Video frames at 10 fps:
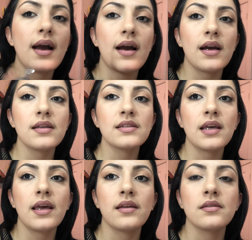I
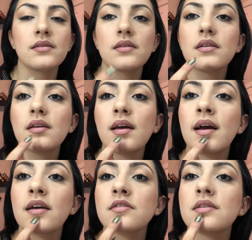tend
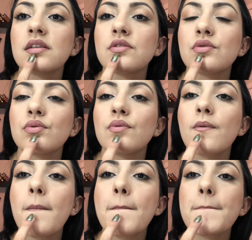actually
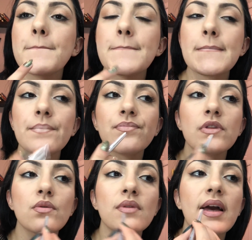to
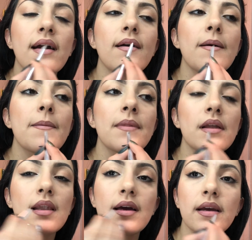do the
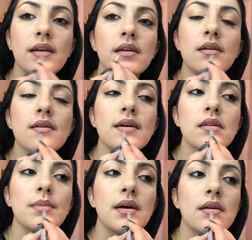line at
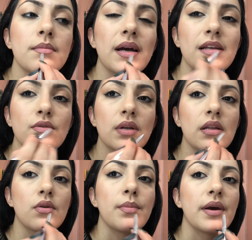the bottom, I do it a
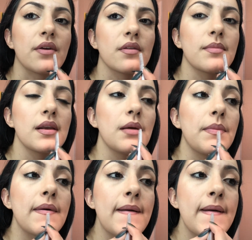little bigger than my lip.